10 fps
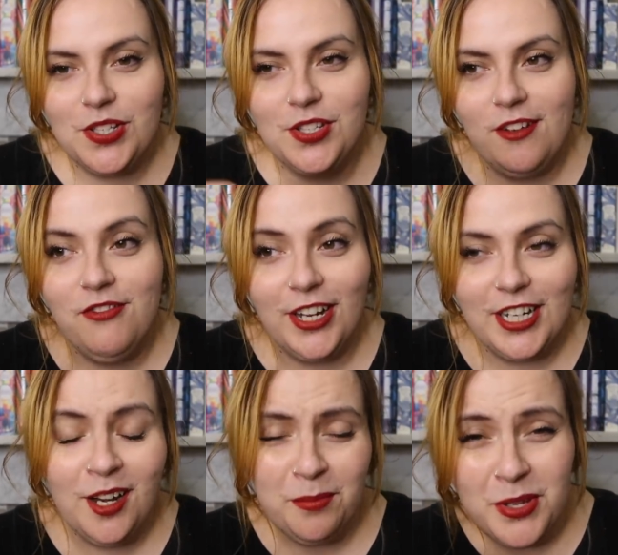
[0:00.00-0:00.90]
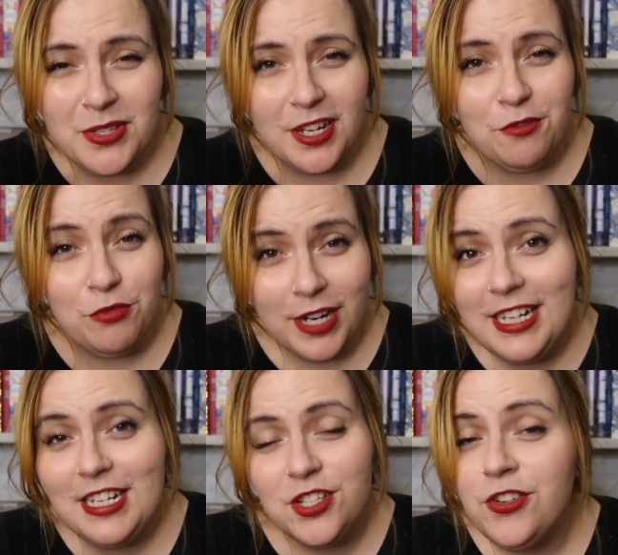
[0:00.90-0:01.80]
because I find club music
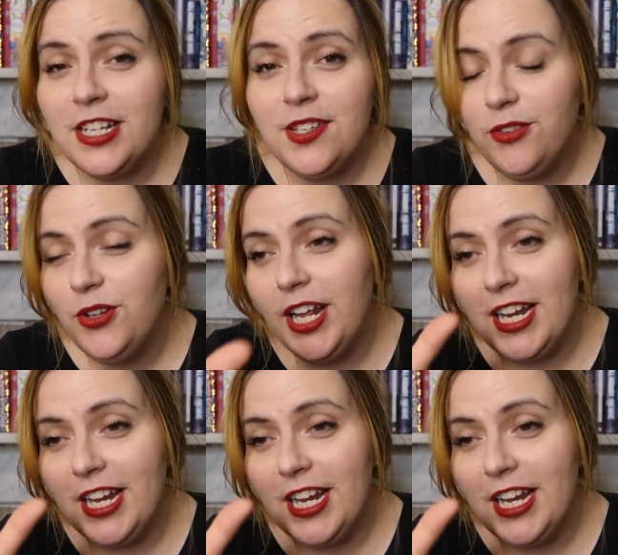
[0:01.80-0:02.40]
really stressful